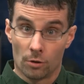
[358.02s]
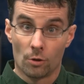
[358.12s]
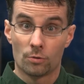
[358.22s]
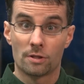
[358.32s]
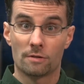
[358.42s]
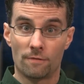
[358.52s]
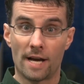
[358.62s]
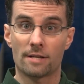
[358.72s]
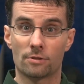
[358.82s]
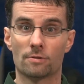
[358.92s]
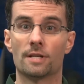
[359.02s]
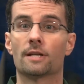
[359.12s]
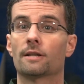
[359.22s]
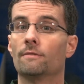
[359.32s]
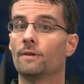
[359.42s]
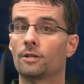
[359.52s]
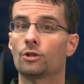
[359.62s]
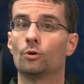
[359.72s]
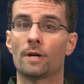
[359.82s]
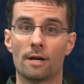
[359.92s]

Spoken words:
closes faster than a conventional